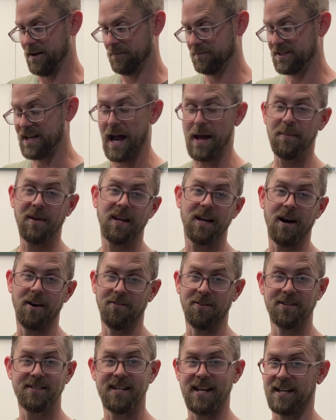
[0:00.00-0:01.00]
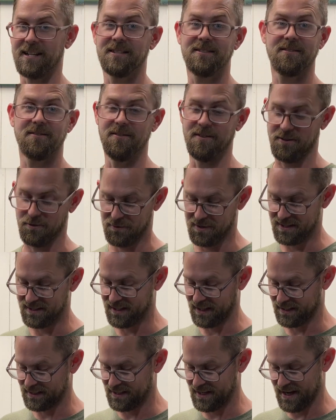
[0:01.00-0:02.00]
timing cover takes the
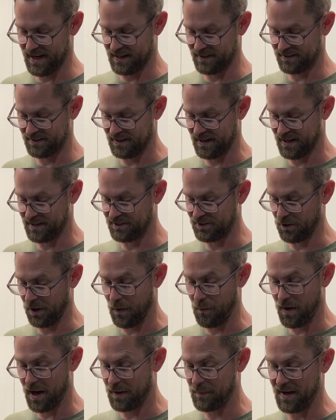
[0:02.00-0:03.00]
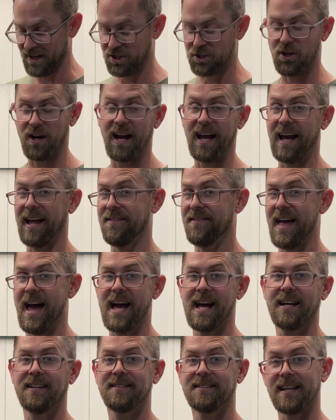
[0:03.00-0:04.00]
3/16, and so I want to make sure I had
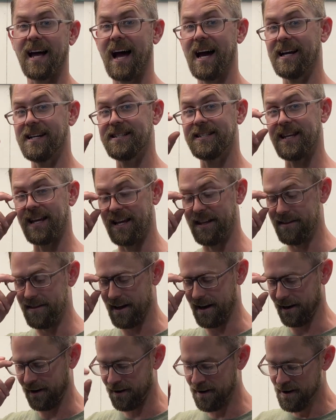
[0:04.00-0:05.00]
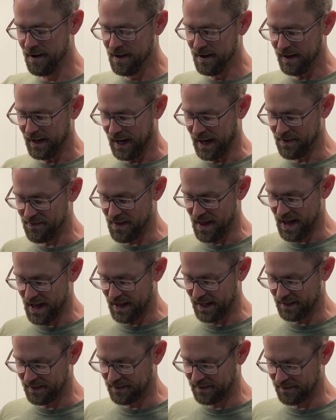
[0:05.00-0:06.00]
that size in there. And
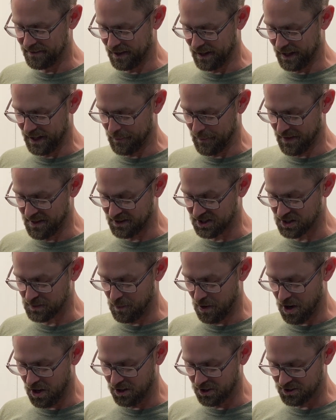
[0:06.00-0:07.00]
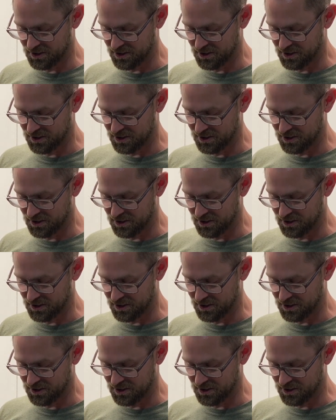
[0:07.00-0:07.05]
then on the smaller